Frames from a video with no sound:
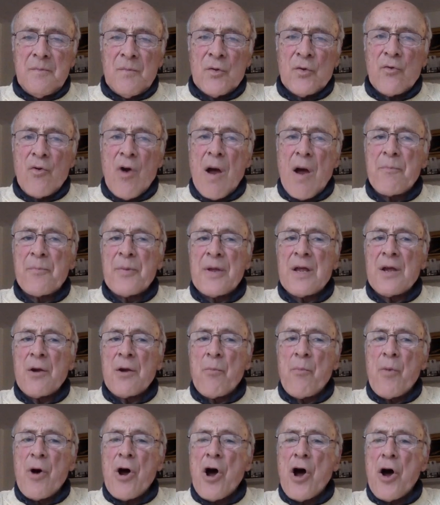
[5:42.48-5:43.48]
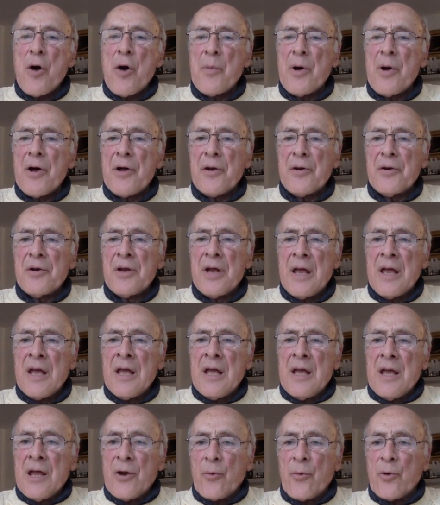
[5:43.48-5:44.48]
dropping a bomb on
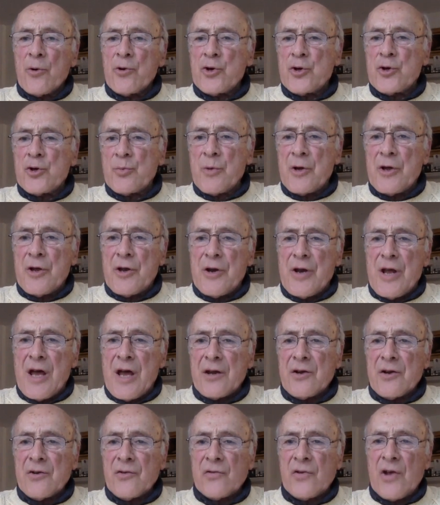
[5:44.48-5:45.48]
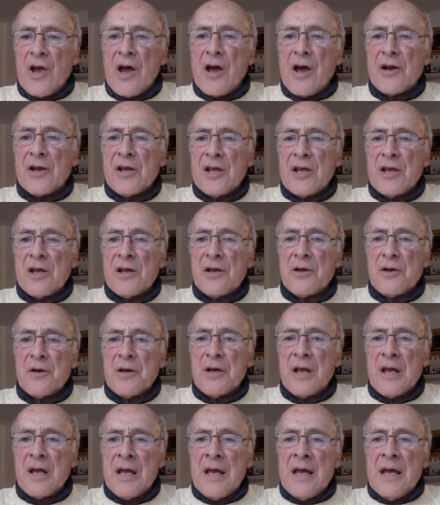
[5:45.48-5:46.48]
Hiroshima and Nagasaki and
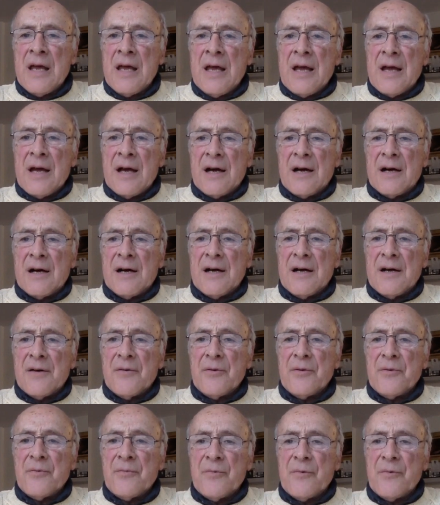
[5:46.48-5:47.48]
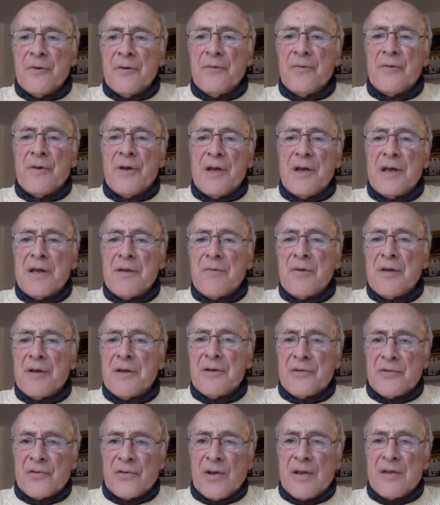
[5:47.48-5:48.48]
uh, they
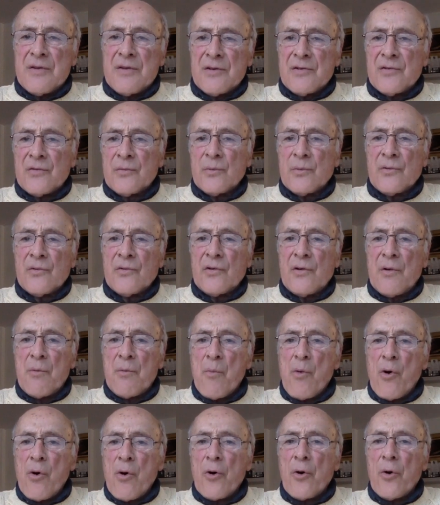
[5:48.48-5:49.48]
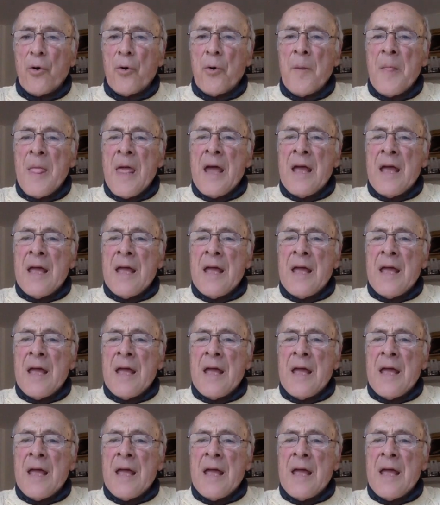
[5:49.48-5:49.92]
then say this was immoral.